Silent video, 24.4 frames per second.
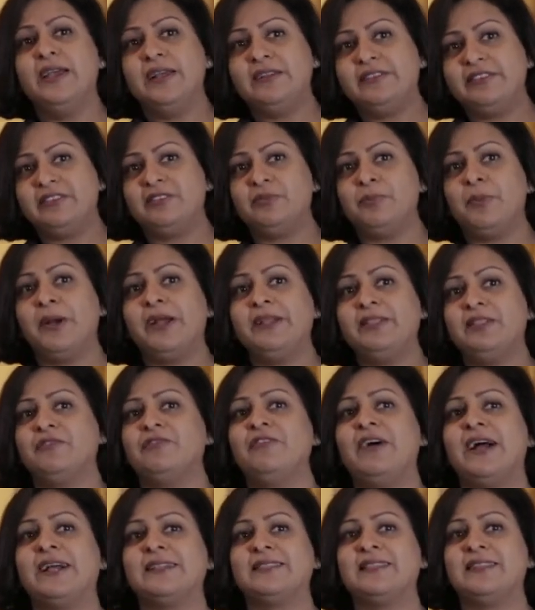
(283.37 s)
despite the
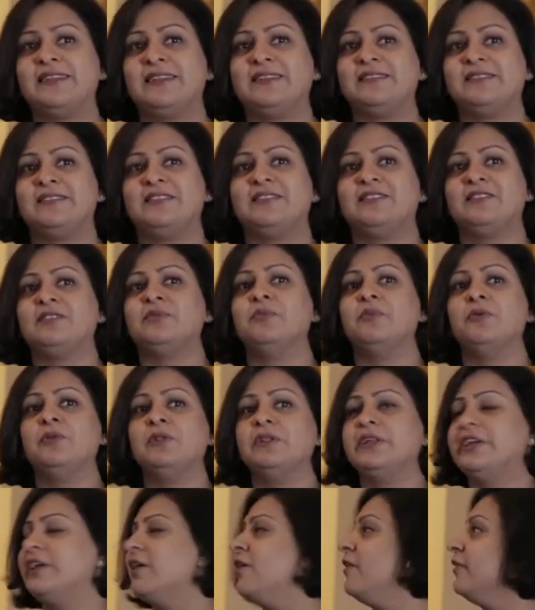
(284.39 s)
fact that it's a small
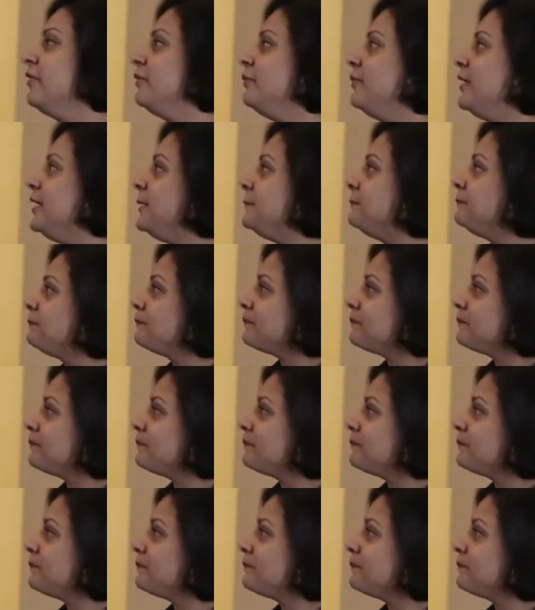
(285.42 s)
economy.